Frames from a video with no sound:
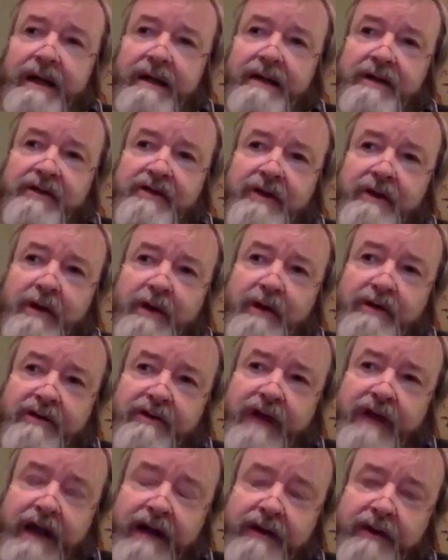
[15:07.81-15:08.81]
There's a lot
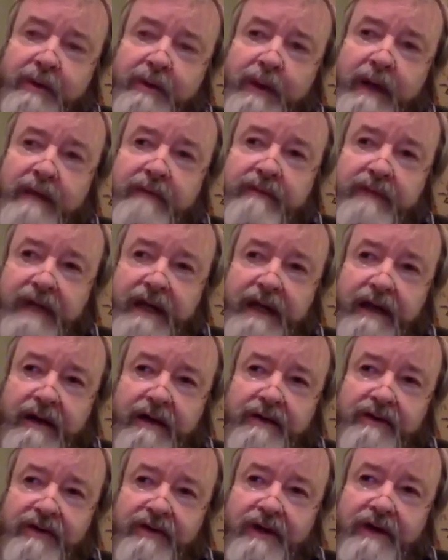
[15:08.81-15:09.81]
of hand waving
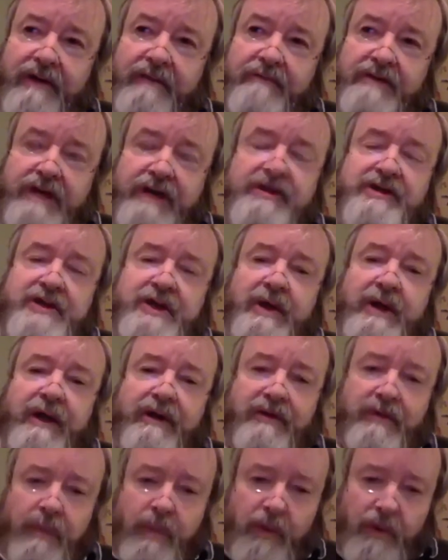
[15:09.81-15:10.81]
and
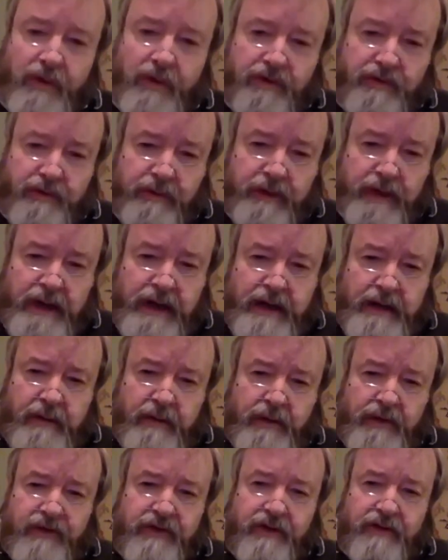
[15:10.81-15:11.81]
gesturing towards
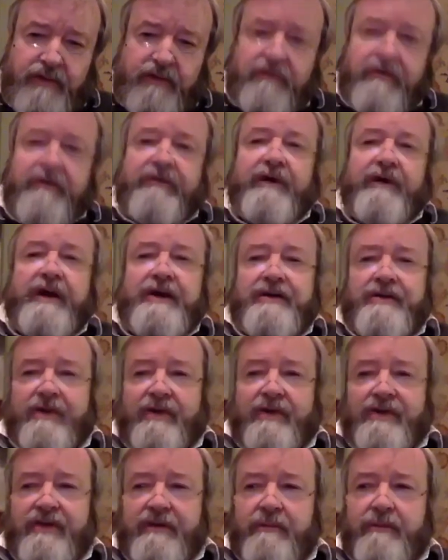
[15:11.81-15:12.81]
what's often referred
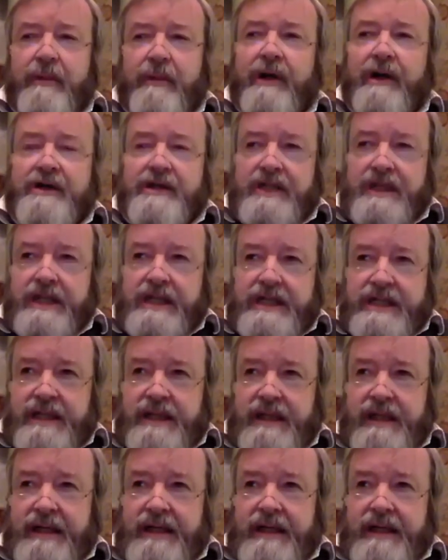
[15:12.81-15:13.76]
to as emergence.